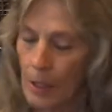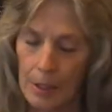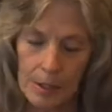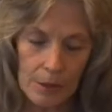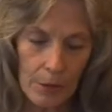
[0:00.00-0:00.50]

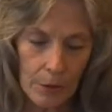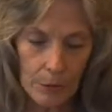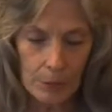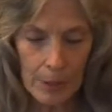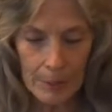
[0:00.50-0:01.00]

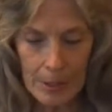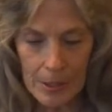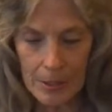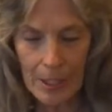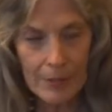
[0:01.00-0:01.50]
So let me
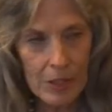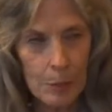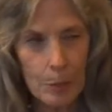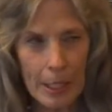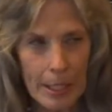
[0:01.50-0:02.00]
just kind of
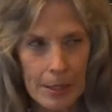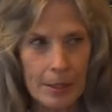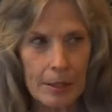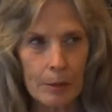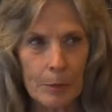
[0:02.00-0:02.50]
explain
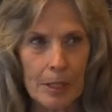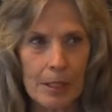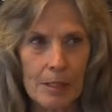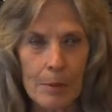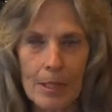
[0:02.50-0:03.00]
this a little bit, because
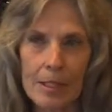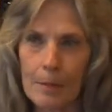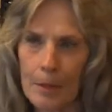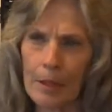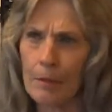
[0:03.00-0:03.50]
this might
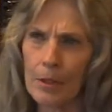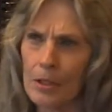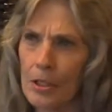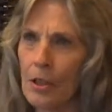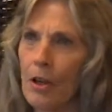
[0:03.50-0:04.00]
seem like, what is
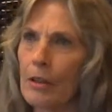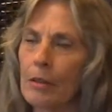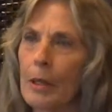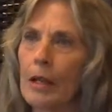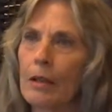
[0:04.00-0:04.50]
she talking
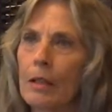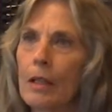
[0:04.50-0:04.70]
about?